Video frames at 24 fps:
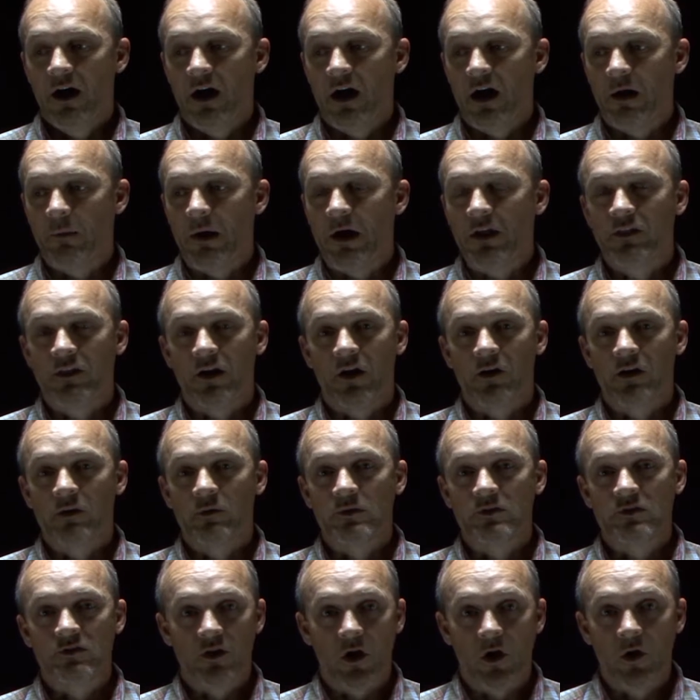I thought it
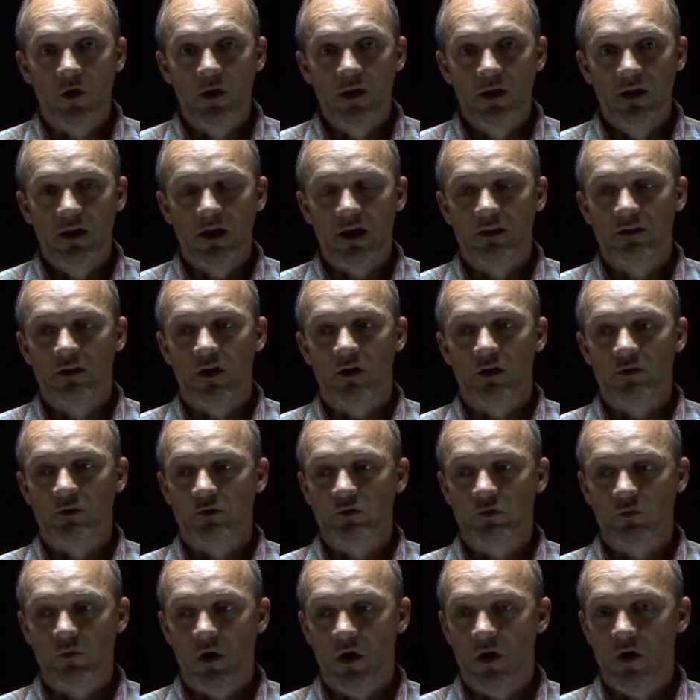was dirty. I thought it
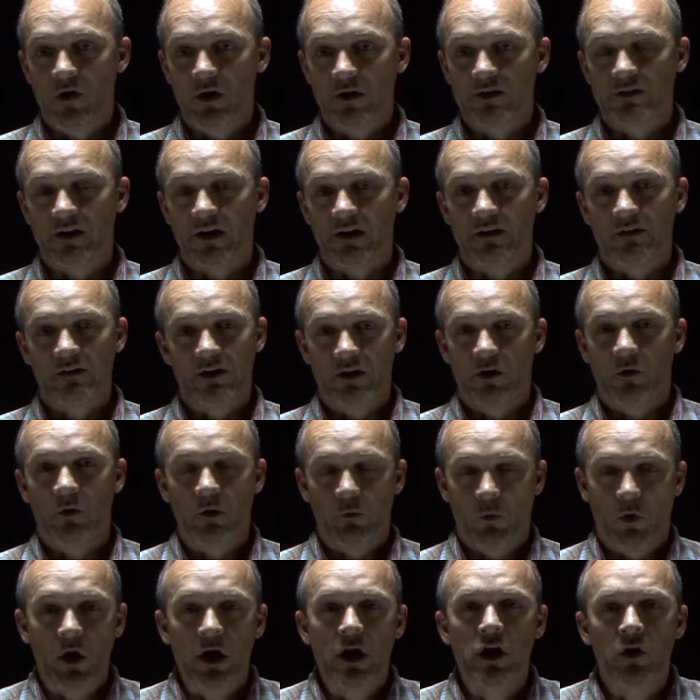was wrong. I thought,
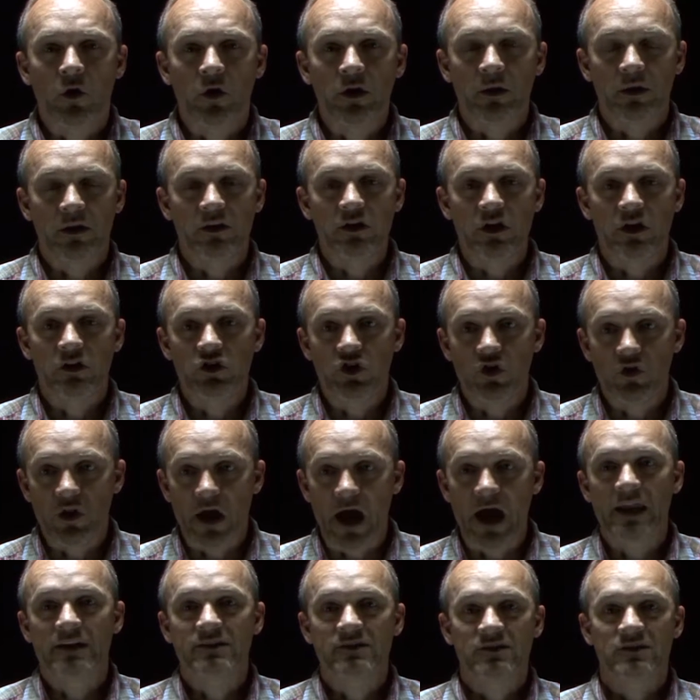we're here in the United